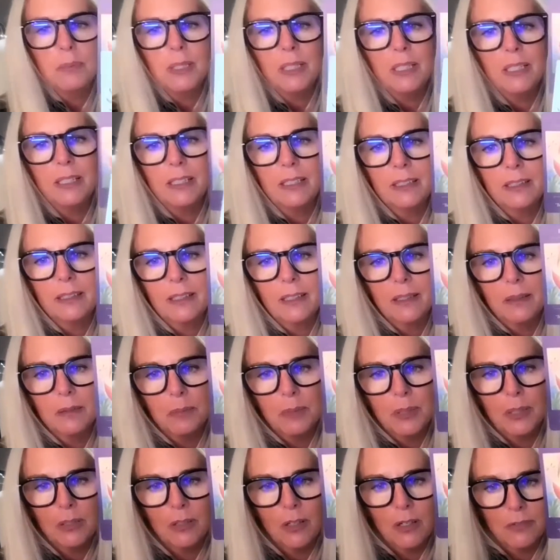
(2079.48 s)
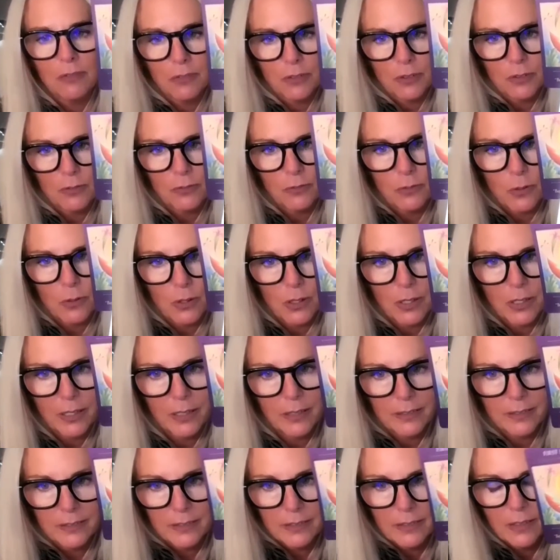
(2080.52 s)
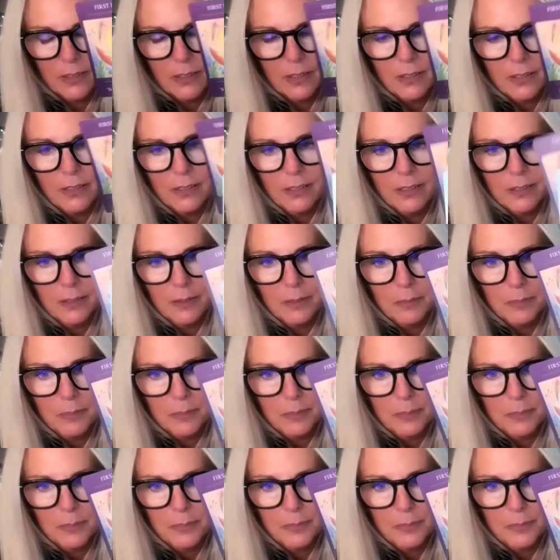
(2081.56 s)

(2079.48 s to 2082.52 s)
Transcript: being offered for us on